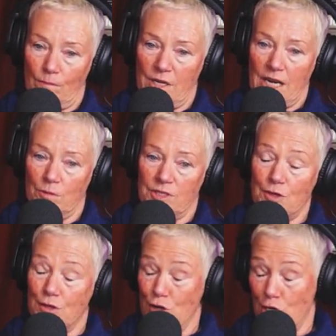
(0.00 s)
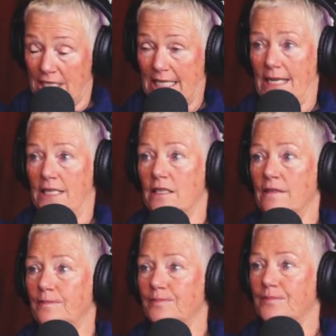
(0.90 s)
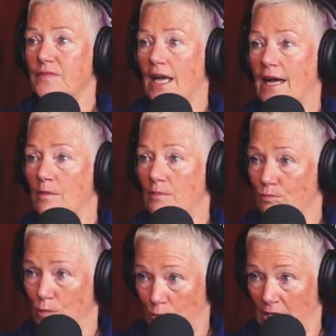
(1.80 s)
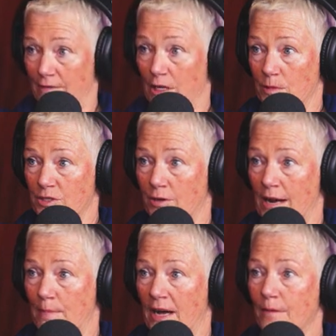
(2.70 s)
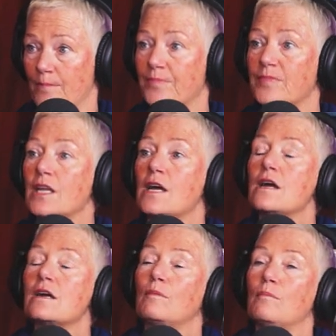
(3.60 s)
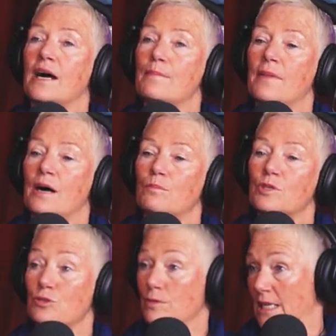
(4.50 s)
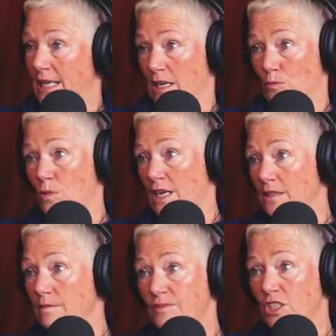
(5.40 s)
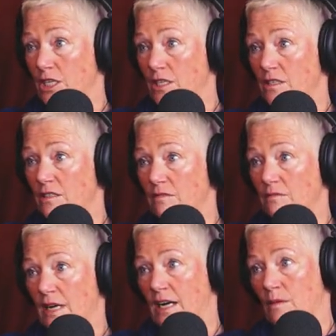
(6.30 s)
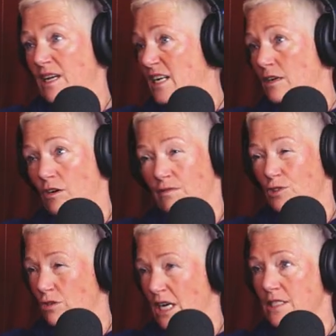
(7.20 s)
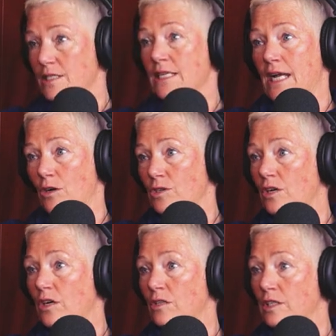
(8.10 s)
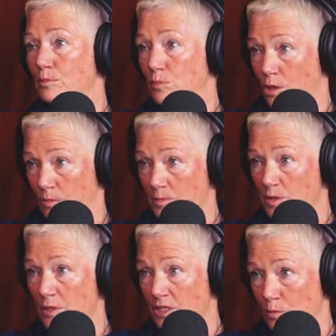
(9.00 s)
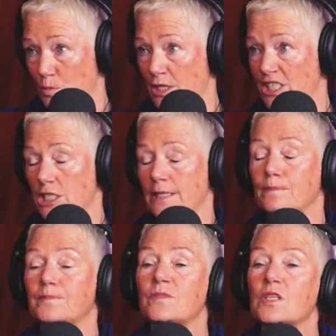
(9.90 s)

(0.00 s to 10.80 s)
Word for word: when I was 13, um, we were living with grandma. Mm-hmm. My mum was really unwell. She um, had a lot of drugs and alcohol and problems with depression.